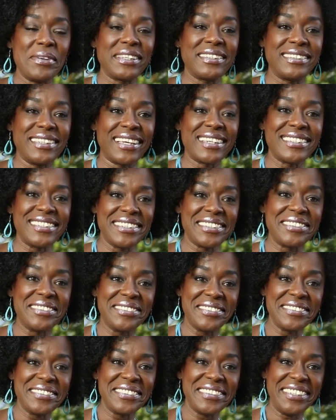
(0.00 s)
excited
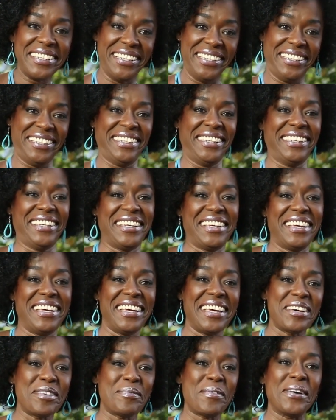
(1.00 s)

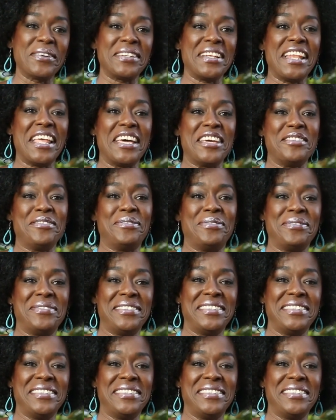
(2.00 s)
about life.